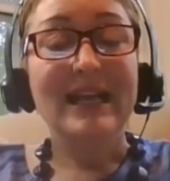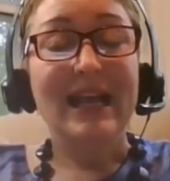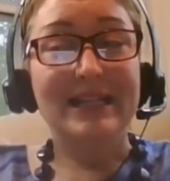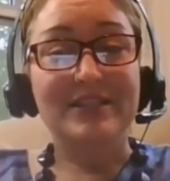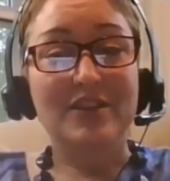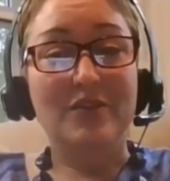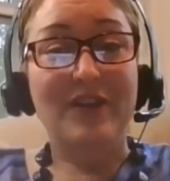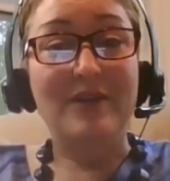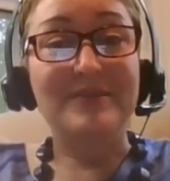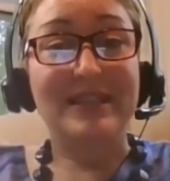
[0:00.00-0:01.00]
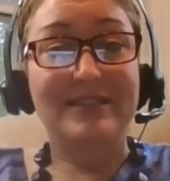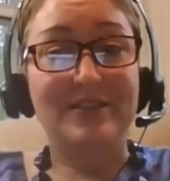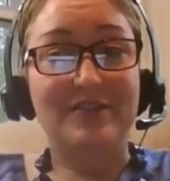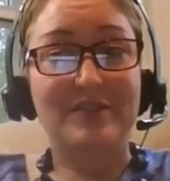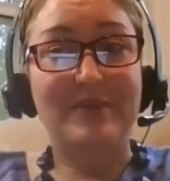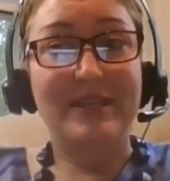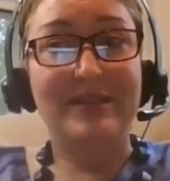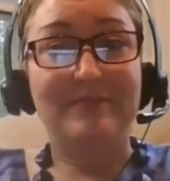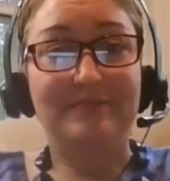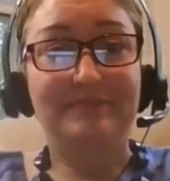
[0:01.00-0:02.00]
And so that was considered to
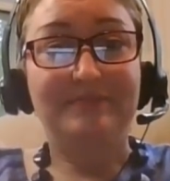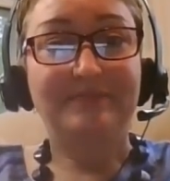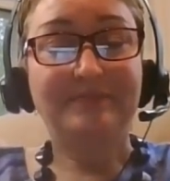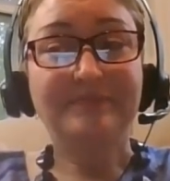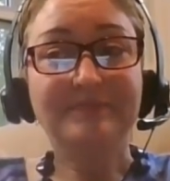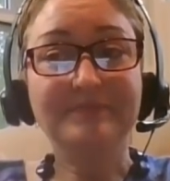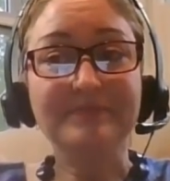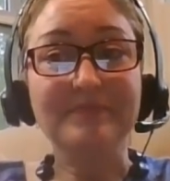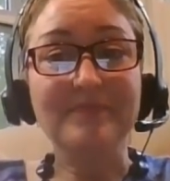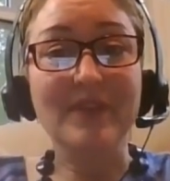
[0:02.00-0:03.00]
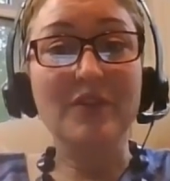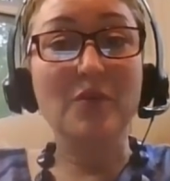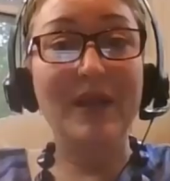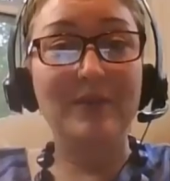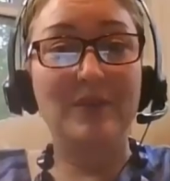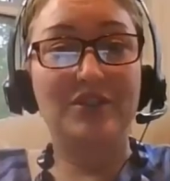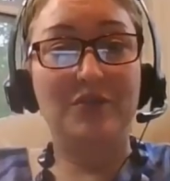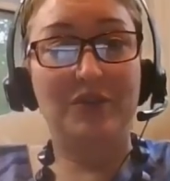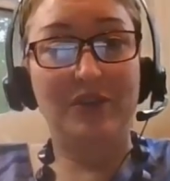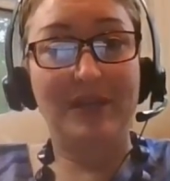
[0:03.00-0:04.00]
be the way in which
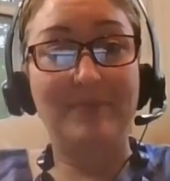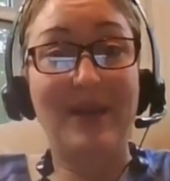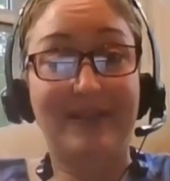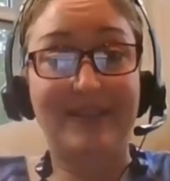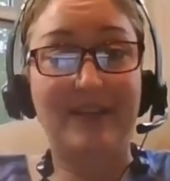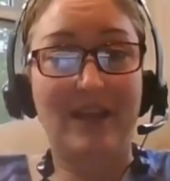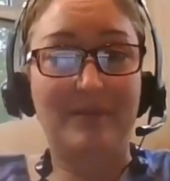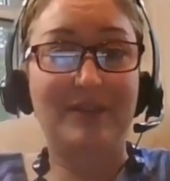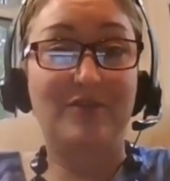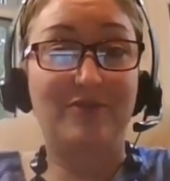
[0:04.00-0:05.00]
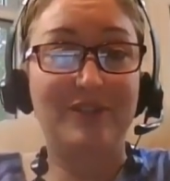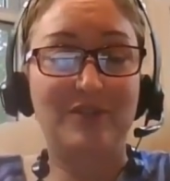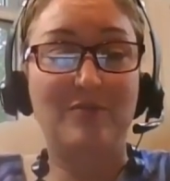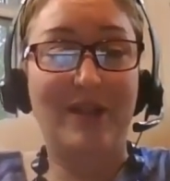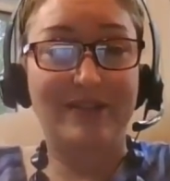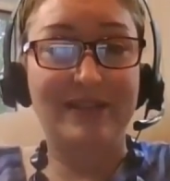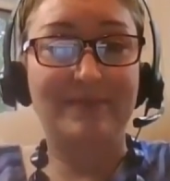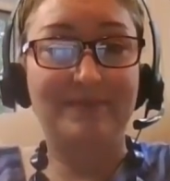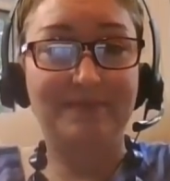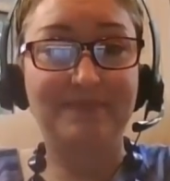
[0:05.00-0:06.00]
you could impact the economy through fiscal
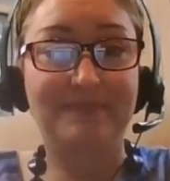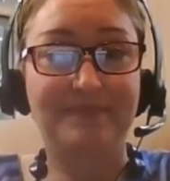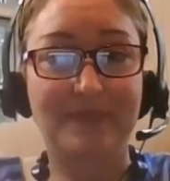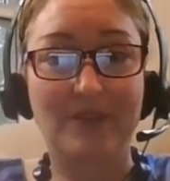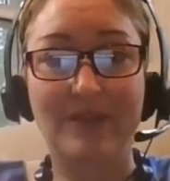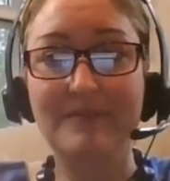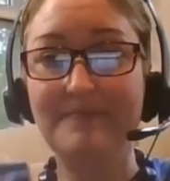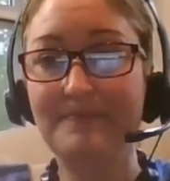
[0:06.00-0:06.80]
policy. Okay?